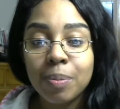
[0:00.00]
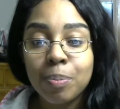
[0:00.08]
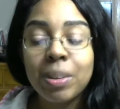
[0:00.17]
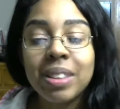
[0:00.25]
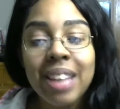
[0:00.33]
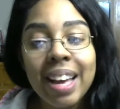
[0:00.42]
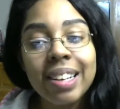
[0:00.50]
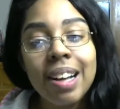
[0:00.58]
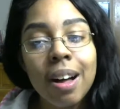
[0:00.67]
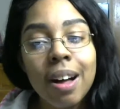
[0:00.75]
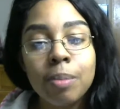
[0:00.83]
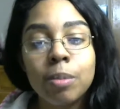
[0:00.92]
but that
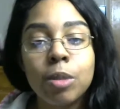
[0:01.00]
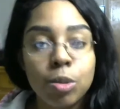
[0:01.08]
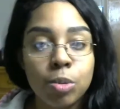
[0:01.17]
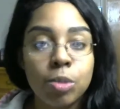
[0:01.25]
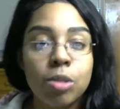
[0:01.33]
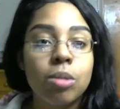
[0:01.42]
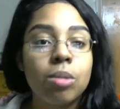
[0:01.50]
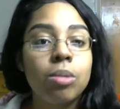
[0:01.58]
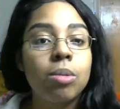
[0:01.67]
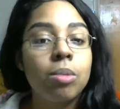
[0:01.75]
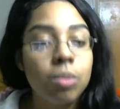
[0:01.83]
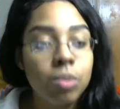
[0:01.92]
comes
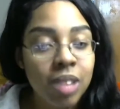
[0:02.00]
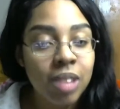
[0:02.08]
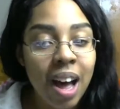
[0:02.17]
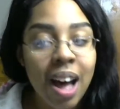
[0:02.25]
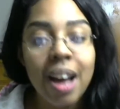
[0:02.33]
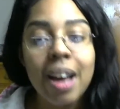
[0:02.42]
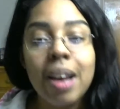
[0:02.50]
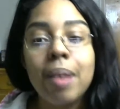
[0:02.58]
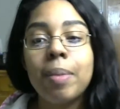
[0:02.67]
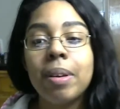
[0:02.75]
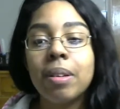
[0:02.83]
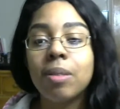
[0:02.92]
through
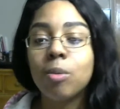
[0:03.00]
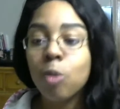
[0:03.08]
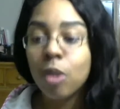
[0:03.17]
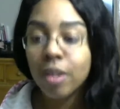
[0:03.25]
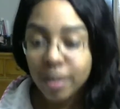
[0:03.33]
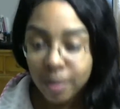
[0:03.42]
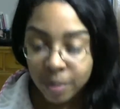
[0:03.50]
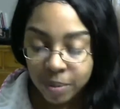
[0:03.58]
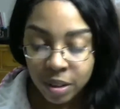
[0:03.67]
time and word of